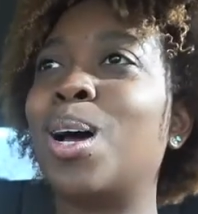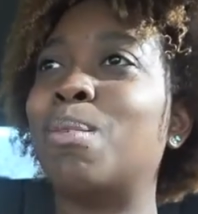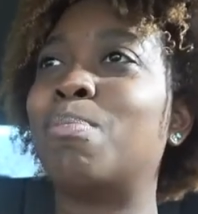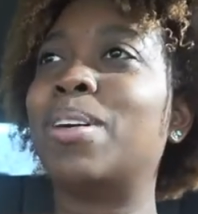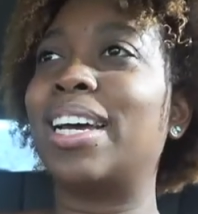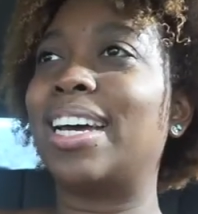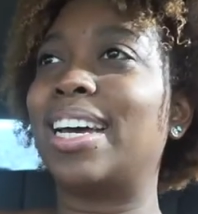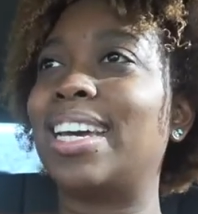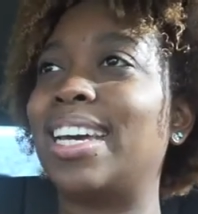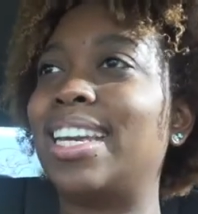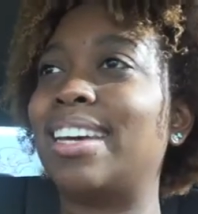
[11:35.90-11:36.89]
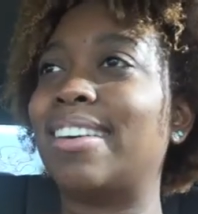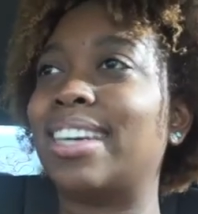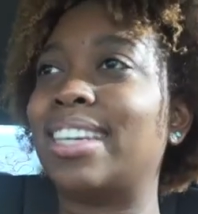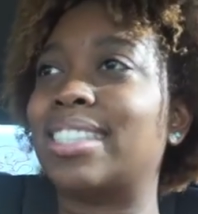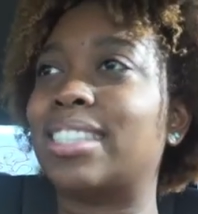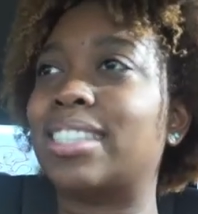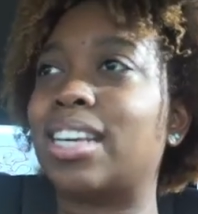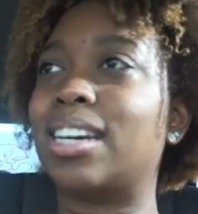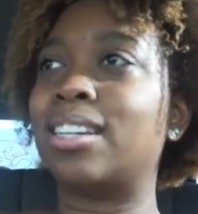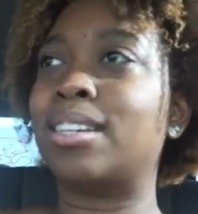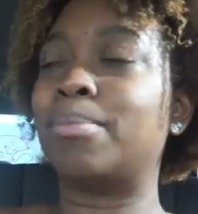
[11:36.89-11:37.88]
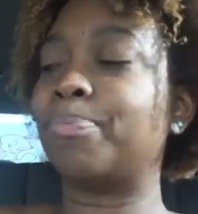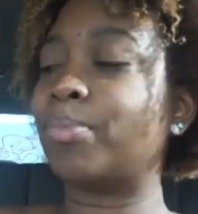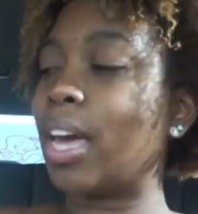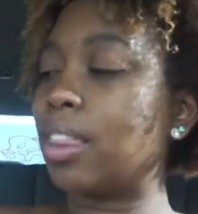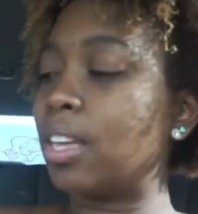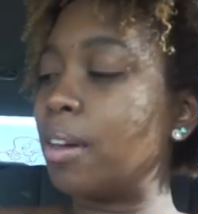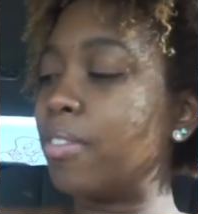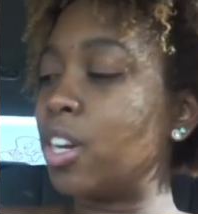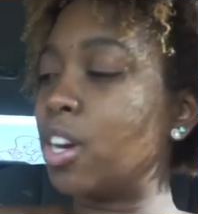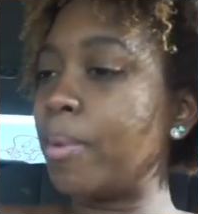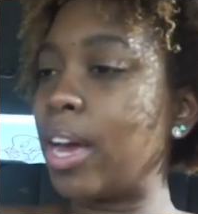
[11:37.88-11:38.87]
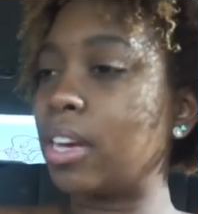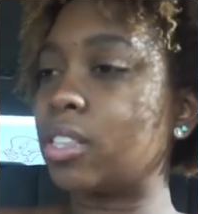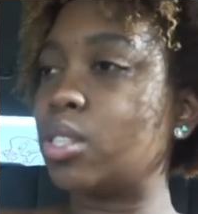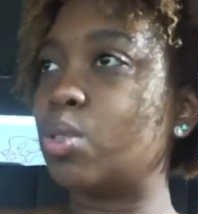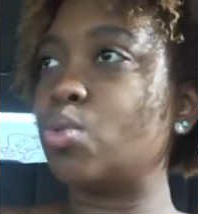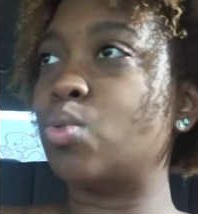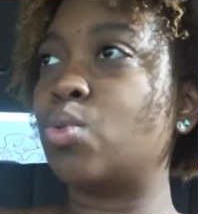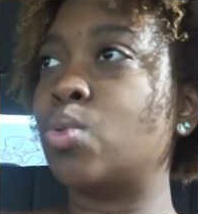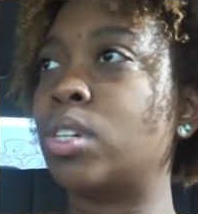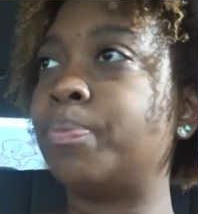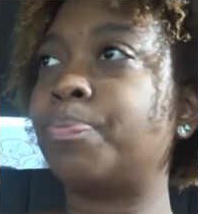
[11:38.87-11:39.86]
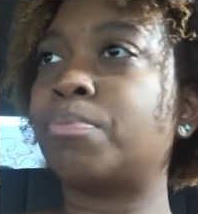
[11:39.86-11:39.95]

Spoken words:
But anyways, I think I'm gonna go back to